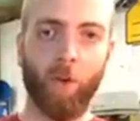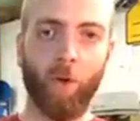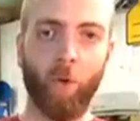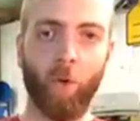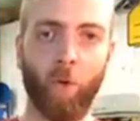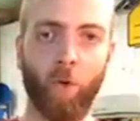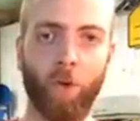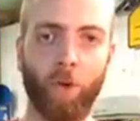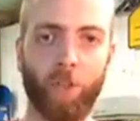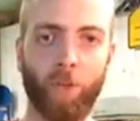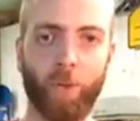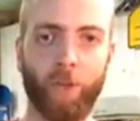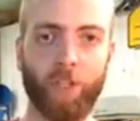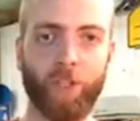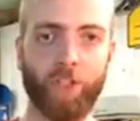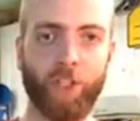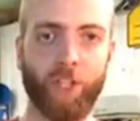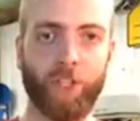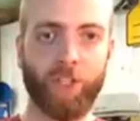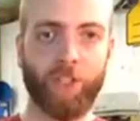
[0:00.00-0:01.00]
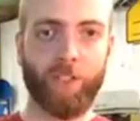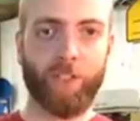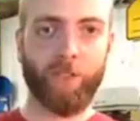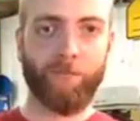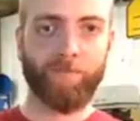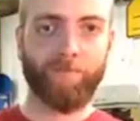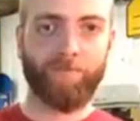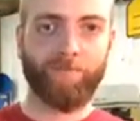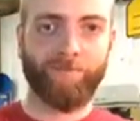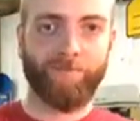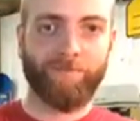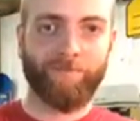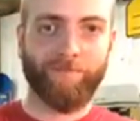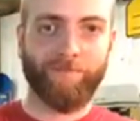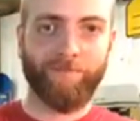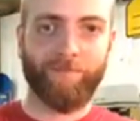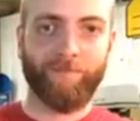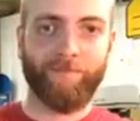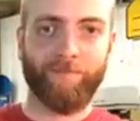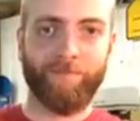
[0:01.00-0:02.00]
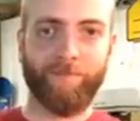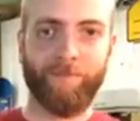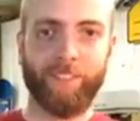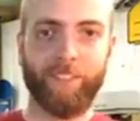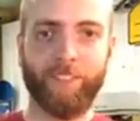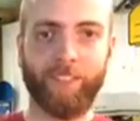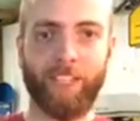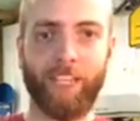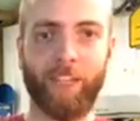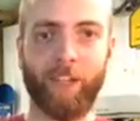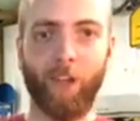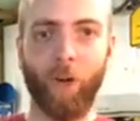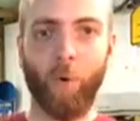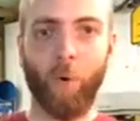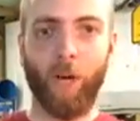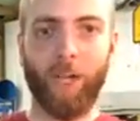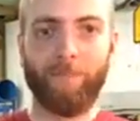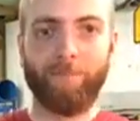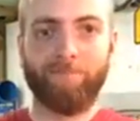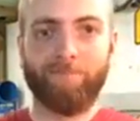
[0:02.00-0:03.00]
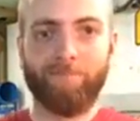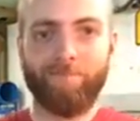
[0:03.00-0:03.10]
or you can just say, you know what?